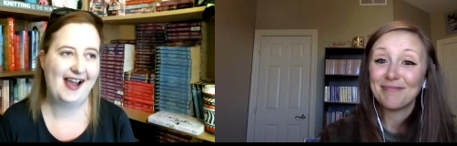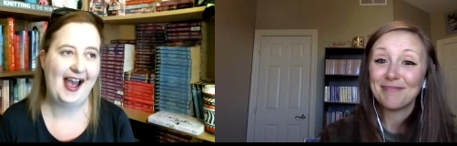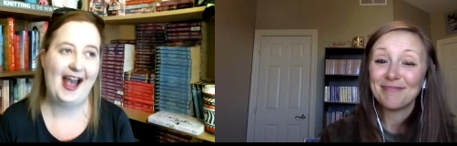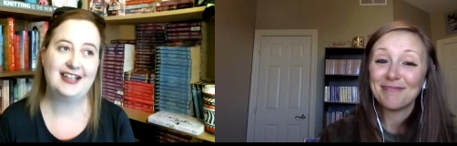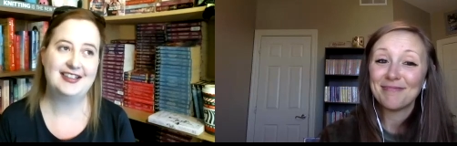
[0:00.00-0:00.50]

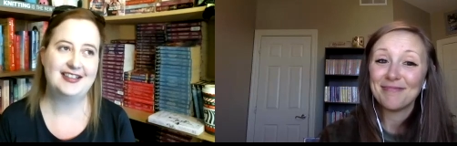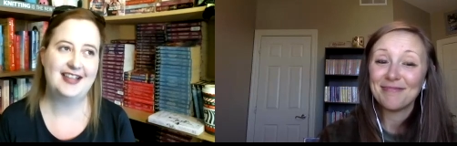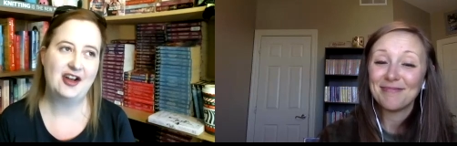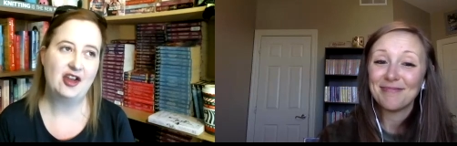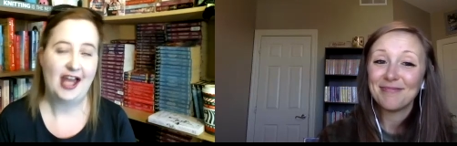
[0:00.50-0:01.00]

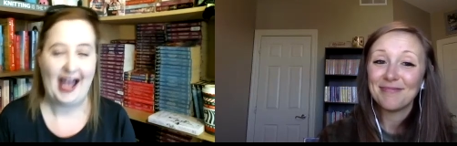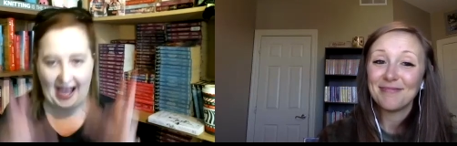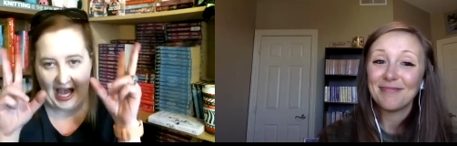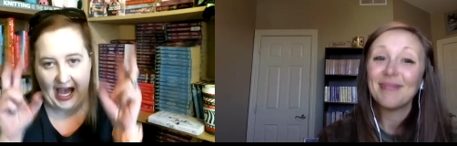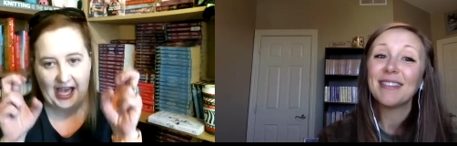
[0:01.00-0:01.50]
Speaker 1: Accidental,
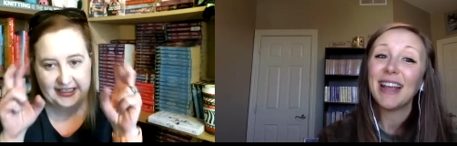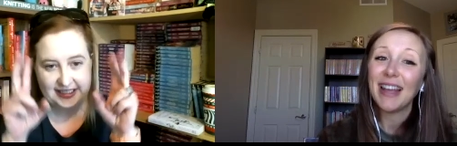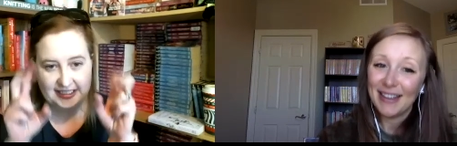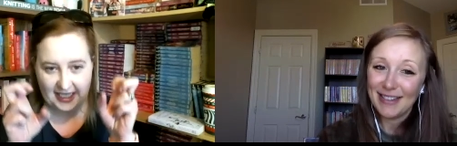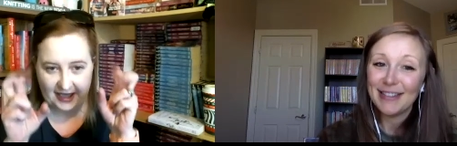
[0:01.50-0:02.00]

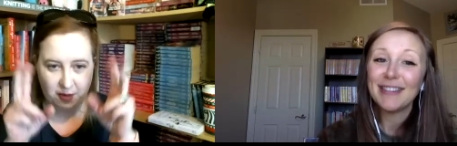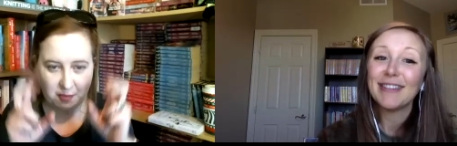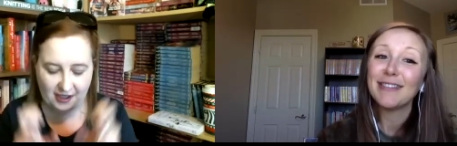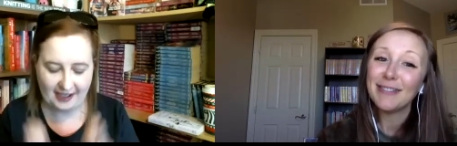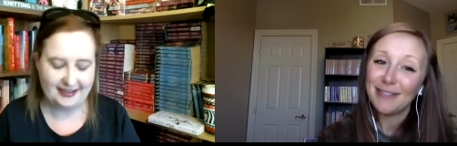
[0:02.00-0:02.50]
accidental
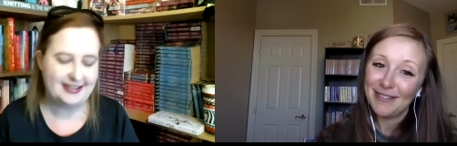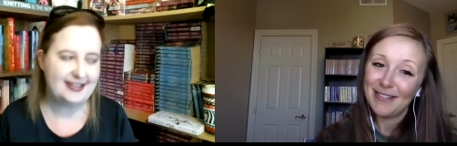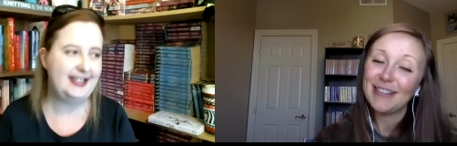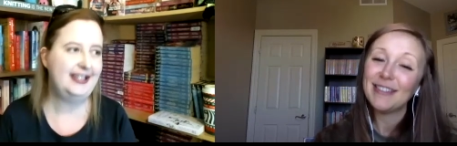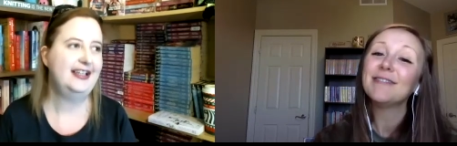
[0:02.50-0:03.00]

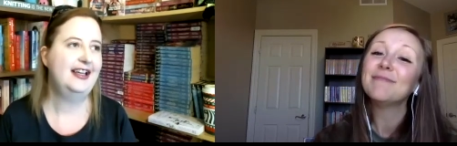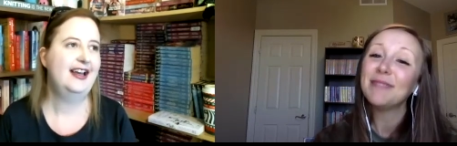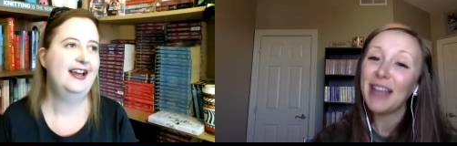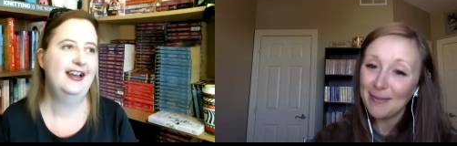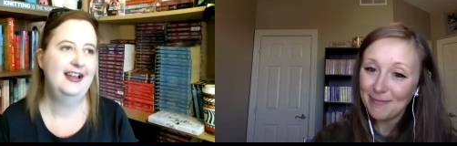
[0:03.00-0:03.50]
pregnancy.
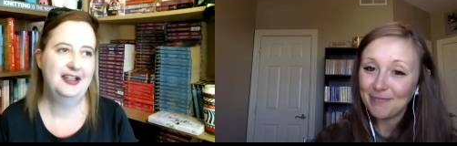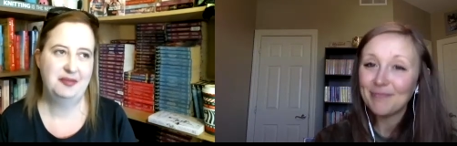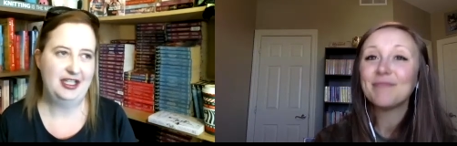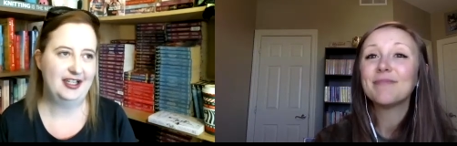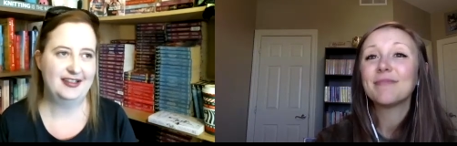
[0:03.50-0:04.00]
Yep.
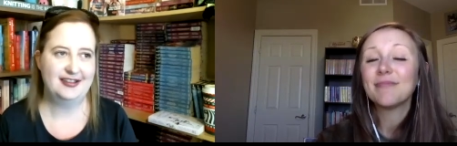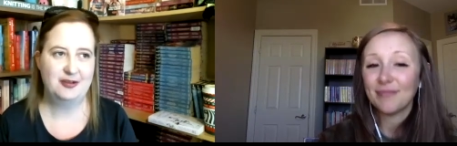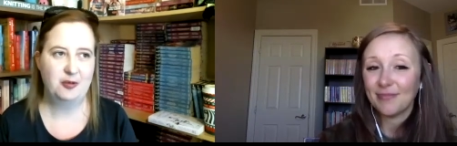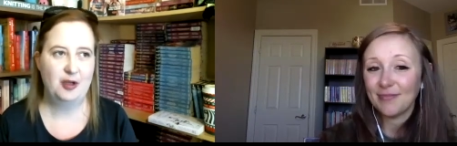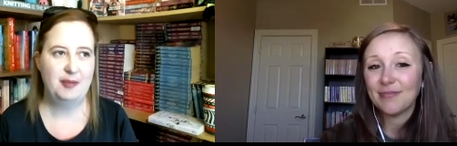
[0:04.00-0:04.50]
Because
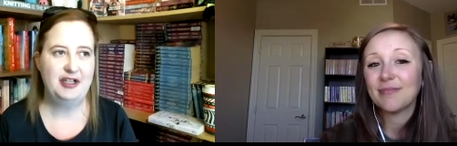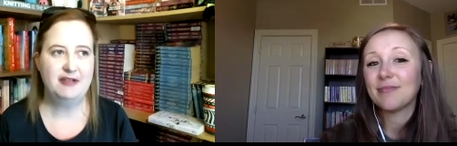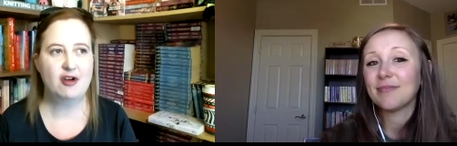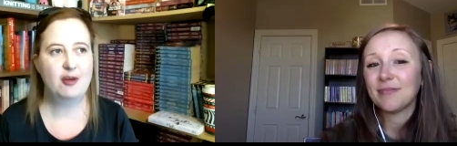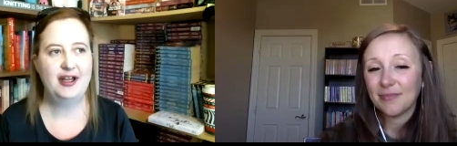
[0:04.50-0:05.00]
women in
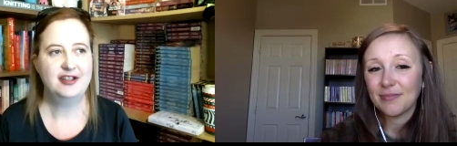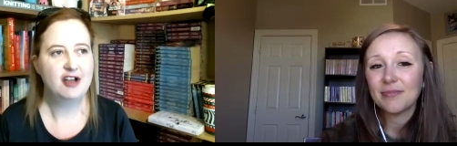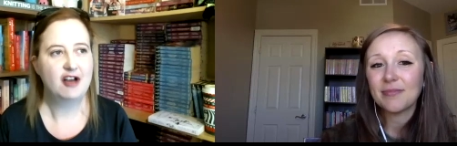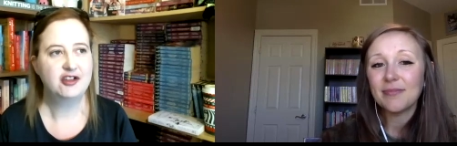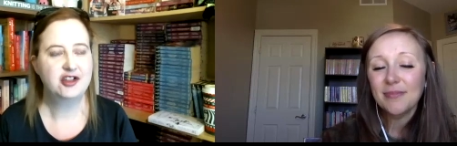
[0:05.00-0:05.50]
romance
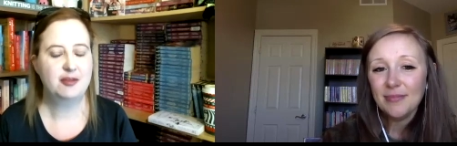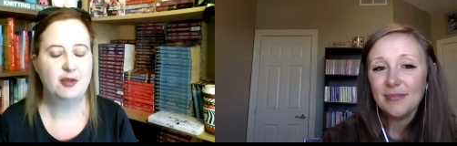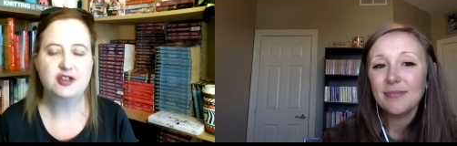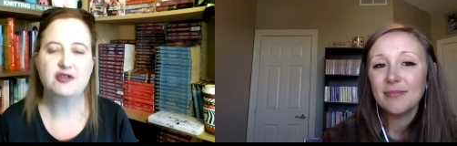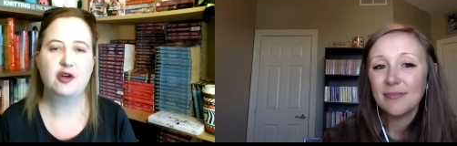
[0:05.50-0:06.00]
novels are the
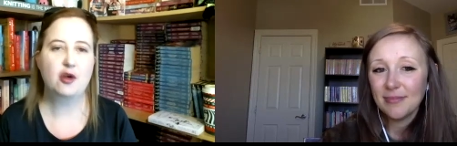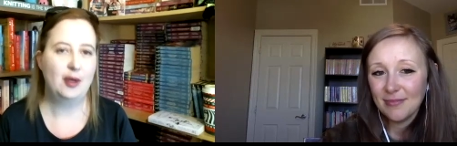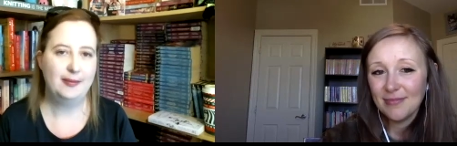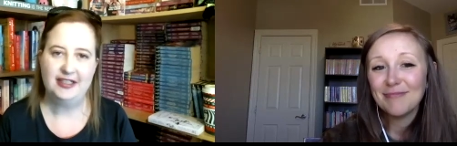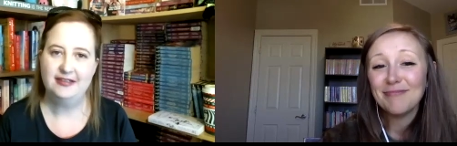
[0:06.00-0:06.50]
most fertile
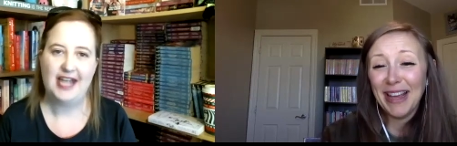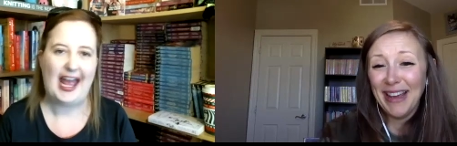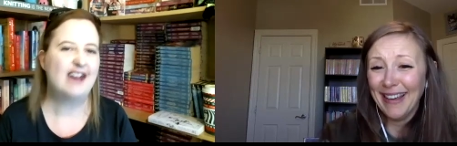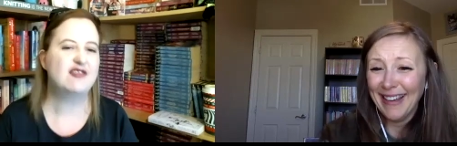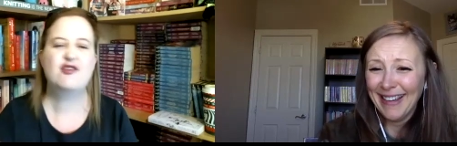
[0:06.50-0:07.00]
women
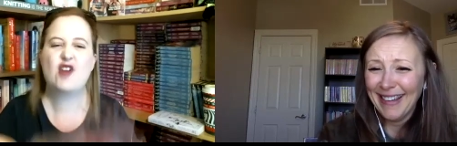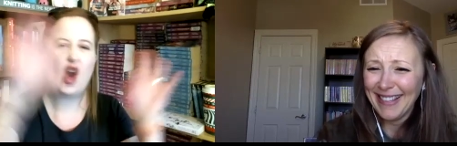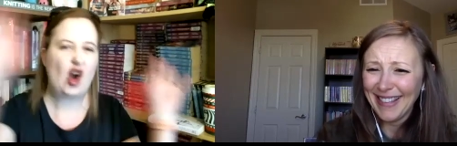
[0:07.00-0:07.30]
ever,